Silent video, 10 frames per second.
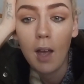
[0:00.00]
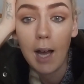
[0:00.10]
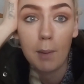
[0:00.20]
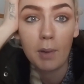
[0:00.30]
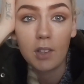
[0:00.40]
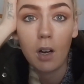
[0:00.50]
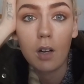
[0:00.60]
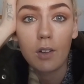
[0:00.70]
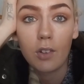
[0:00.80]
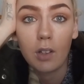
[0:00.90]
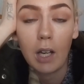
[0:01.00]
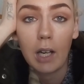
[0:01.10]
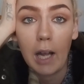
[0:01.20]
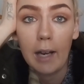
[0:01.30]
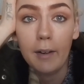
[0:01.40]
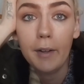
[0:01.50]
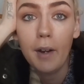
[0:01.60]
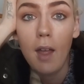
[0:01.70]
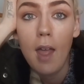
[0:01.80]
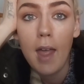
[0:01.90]
And my daughter, Santana
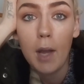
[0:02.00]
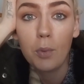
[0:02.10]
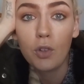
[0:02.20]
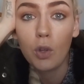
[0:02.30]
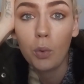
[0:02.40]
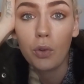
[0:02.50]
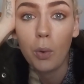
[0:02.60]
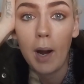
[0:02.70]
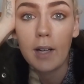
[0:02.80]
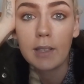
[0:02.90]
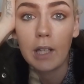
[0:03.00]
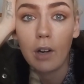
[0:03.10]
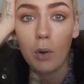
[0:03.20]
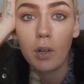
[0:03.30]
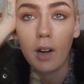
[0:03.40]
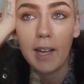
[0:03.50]
Catlin, so hard to get her out of there.